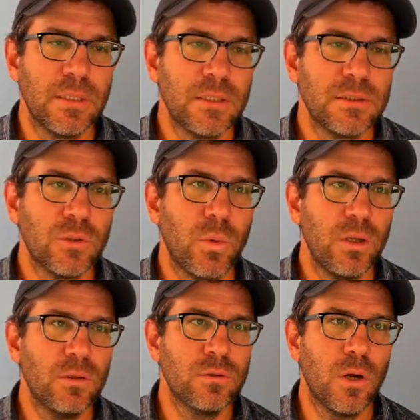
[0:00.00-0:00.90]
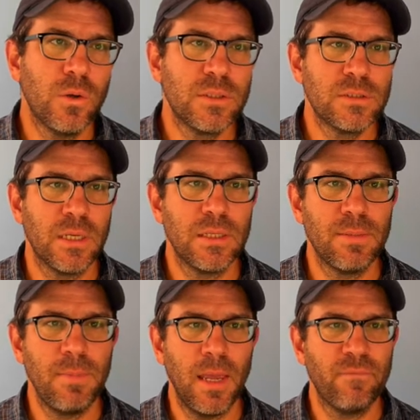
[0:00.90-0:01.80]
So what you'll notice in the
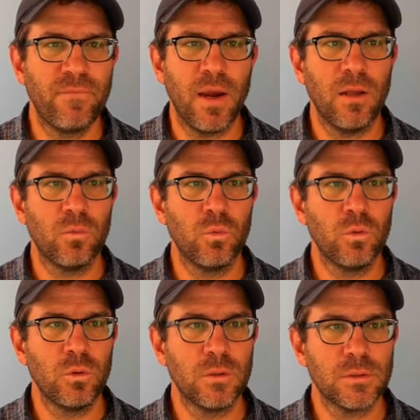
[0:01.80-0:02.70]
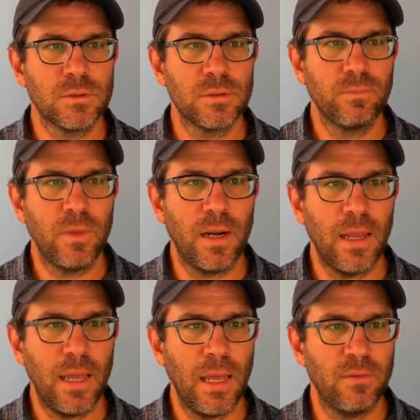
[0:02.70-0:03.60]
make file rules that I
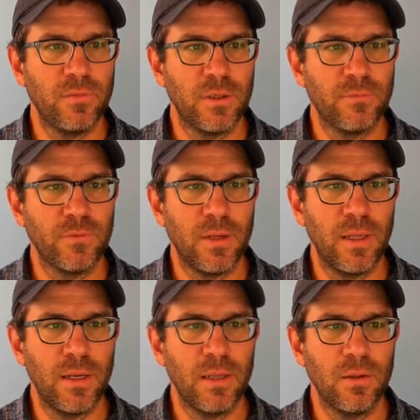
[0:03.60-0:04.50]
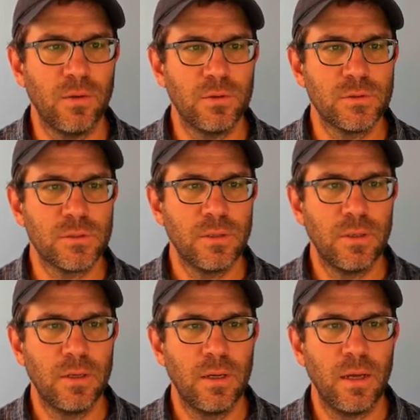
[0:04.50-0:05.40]
have here for getting those,
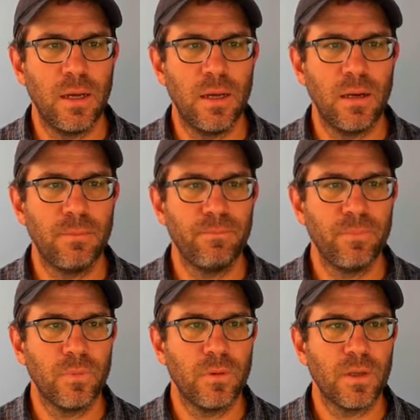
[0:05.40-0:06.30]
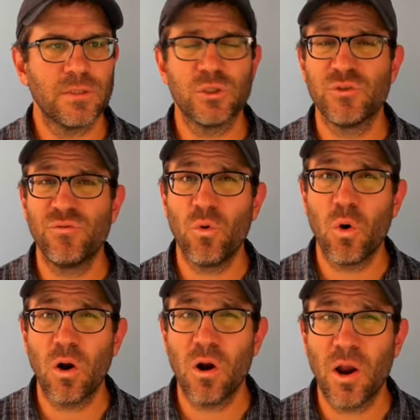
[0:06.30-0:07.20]
uh, I guess there's
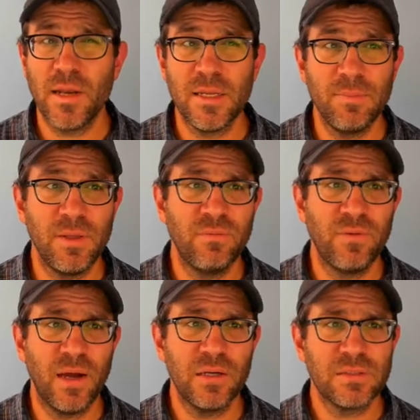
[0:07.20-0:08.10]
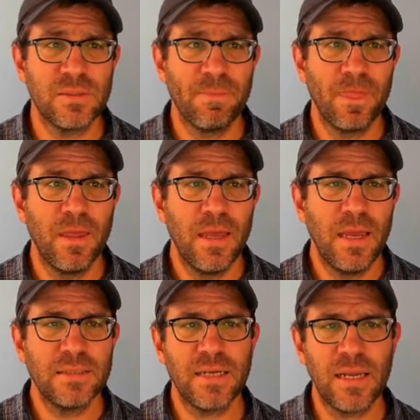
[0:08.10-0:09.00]
four RNDB files,
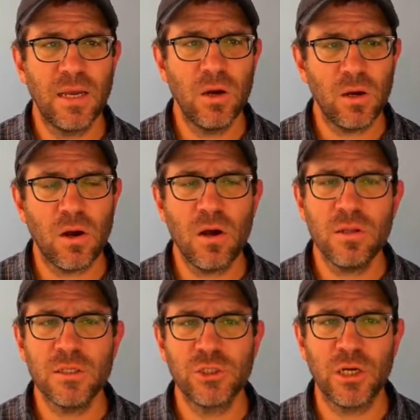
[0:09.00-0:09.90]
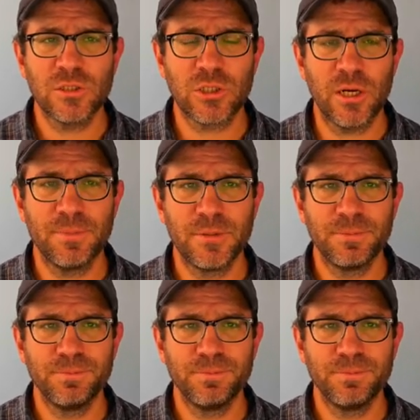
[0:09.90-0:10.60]
is that I call the shell script